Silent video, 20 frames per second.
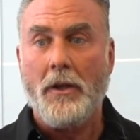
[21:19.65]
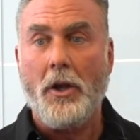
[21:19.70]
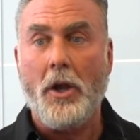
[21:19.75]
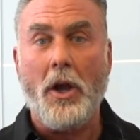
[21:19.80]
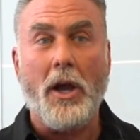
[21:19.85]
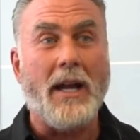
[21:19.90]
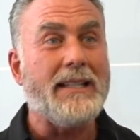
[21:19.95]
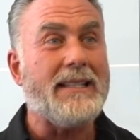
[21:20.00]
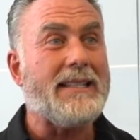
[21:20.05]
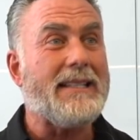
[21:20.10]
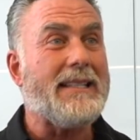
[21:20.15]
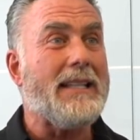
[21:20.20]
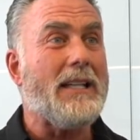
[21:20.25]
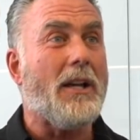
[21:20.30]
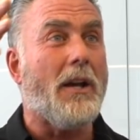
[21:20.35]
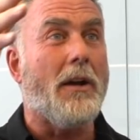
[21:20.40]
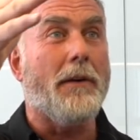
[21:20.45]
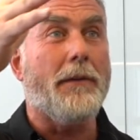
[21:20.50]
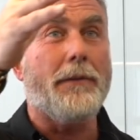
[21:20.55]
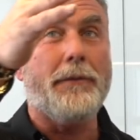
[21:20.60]
I see
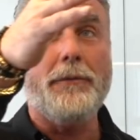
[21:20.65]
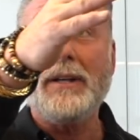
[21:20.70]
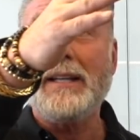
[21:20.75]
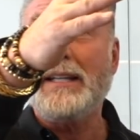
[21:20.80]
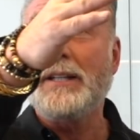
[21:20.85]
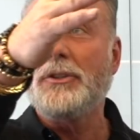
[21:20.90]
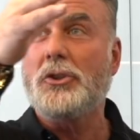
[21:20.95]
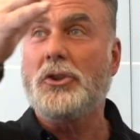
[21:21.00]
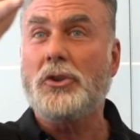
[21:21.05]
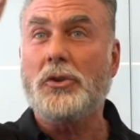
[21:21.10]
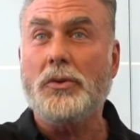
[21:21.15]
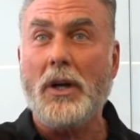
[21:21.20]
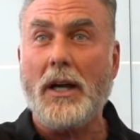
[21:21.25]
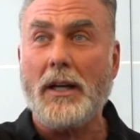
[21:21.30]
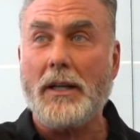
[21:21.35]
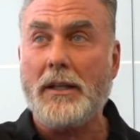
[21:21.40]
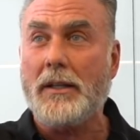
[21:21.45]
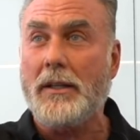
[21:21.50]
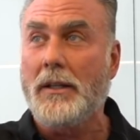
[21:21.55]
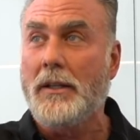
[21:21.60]
a friggin'
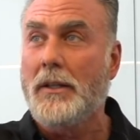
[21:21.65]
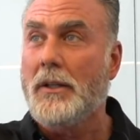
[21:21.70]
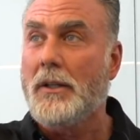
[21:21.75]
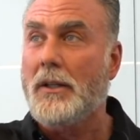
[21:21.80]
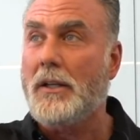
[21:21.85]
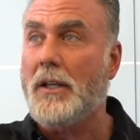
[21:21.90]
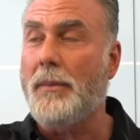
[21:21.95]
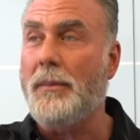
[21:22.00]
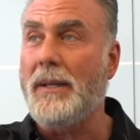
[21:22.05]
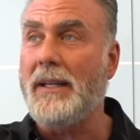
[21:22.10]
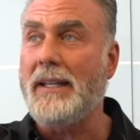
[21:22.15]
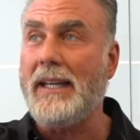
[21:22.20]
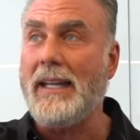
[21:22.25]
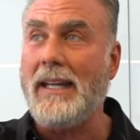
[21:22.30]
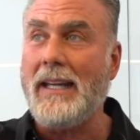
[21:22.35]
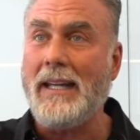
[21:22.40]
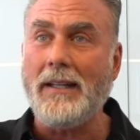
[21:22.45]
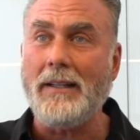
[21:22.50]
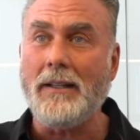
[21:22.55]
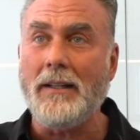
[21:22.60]
truck coming
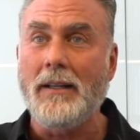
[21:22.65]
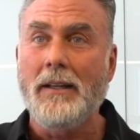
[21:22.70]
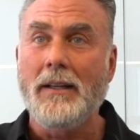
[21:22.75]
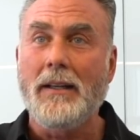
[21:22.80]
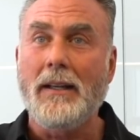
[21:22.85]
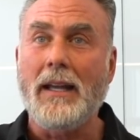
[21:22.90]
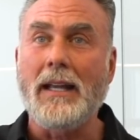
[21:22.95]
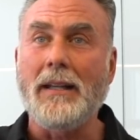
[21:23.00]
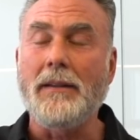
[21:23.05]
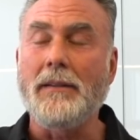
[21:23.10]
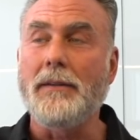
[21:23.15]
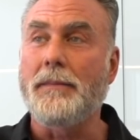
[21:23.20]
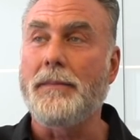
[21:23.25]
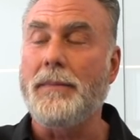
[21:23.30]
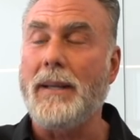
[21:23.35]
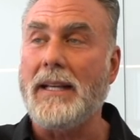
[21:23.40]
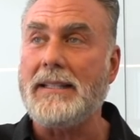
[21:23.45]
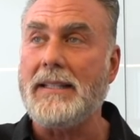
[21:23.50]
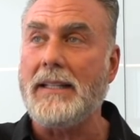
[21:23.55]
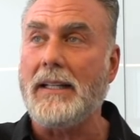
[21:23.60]
in and
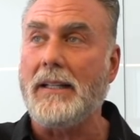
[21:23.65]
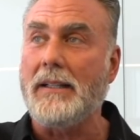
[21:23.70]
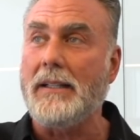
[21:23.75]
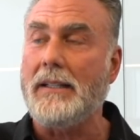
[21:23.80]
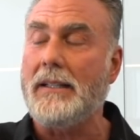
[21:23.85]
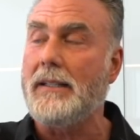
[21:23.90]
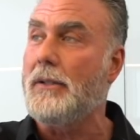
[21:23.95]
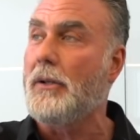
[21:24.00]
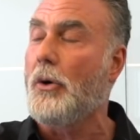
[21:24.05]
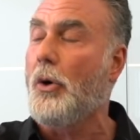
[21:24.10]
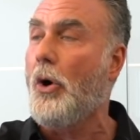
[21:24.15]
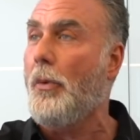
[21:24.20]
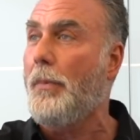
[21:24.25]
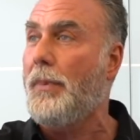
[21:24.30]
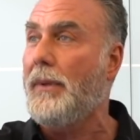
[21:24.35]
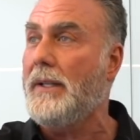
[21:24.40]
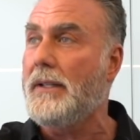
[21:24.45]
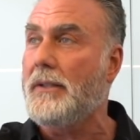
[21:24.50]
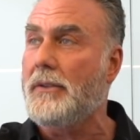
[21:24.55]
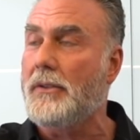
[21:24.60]
basically
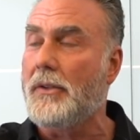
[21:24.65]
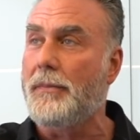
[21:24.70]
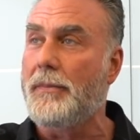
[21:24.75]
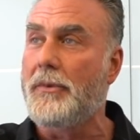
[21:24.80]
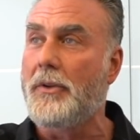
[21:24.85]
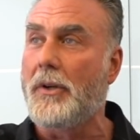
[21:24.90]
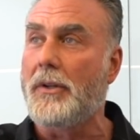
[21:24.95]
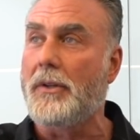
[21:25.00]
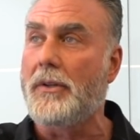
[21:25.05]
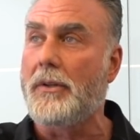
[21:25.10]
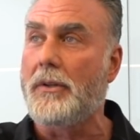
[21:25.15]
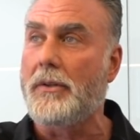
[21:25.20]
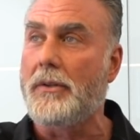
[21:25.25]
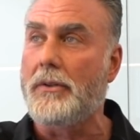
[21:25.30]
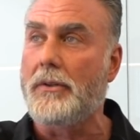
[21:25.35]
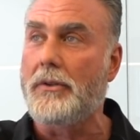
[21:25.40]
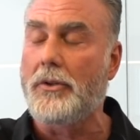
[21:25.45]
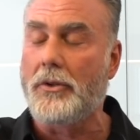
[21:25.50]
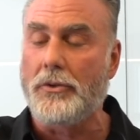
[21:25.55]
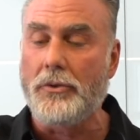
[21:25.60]
opening
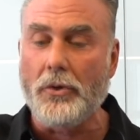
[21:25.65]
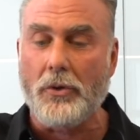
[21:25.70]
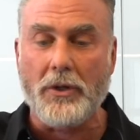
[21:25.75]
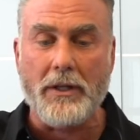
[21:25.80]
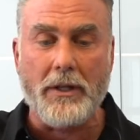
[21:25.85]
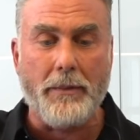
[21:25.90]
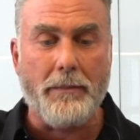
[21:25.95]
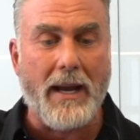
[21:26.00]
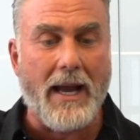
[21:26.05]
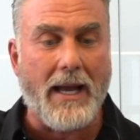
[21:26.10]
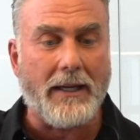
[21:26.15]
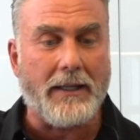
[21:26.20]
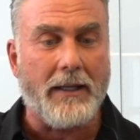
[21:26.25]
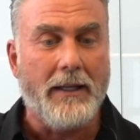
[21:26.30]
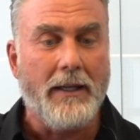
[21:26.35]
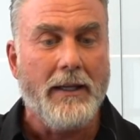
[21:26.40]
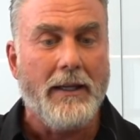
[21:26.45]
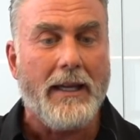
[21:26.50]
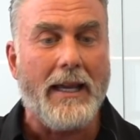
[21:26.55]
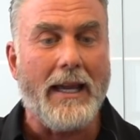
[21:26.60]
the door in the back,
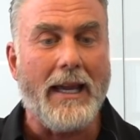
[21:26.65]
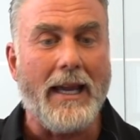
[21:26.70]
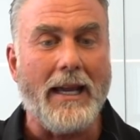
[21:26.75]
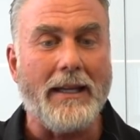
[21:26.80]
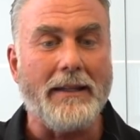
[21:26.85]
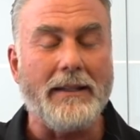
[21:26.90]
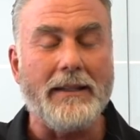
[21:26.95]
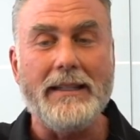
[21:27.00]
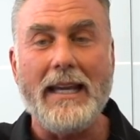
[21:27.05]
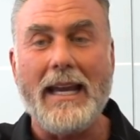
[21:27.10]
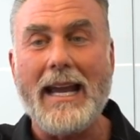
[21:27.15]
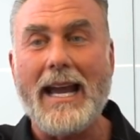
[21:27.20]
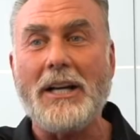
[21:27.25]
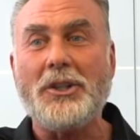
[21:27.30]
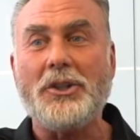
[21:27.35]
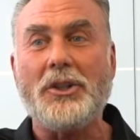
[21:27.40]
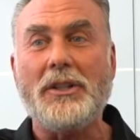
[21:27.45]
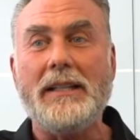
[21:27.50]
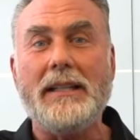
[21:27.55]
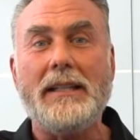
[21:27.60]
and they
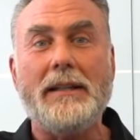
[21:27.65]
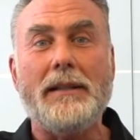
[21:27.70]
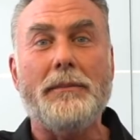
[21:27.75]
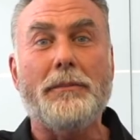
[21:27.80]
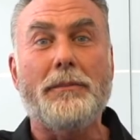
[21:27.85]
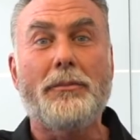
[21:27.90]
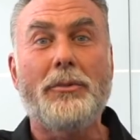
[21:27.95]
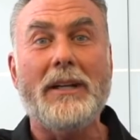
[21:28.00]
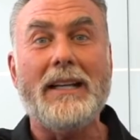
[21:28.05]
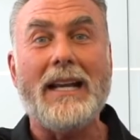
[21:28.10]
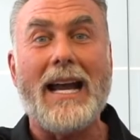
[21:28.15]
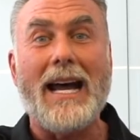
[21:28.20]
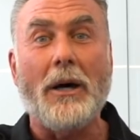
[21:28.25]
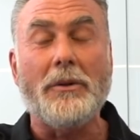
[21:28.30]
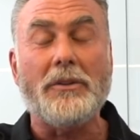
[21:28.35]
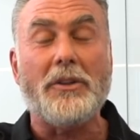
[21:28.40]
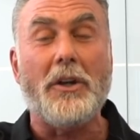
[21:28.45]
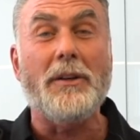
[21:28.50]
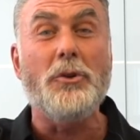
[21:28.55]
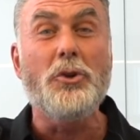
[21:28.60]
actually bring
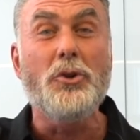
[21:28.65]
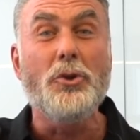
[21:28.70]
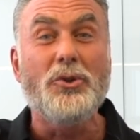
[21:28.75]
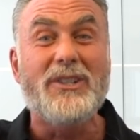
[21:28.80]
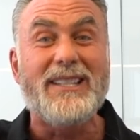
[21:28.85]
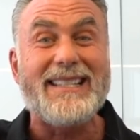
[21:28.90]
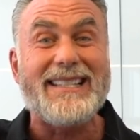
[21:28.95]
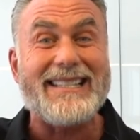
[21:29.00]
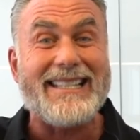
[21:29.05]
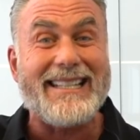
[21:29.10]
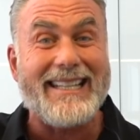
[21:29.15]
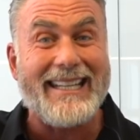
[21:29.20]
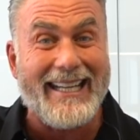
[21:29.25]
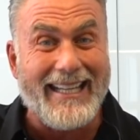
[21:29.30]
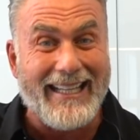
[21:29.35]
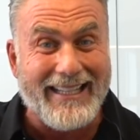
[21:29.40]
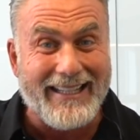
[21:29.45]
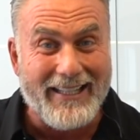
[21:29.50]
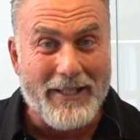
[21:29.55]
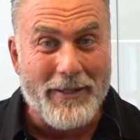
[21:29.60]
out a huge
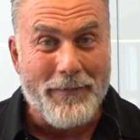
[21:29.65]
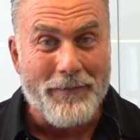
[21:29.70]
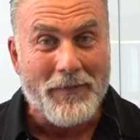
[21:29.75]
skid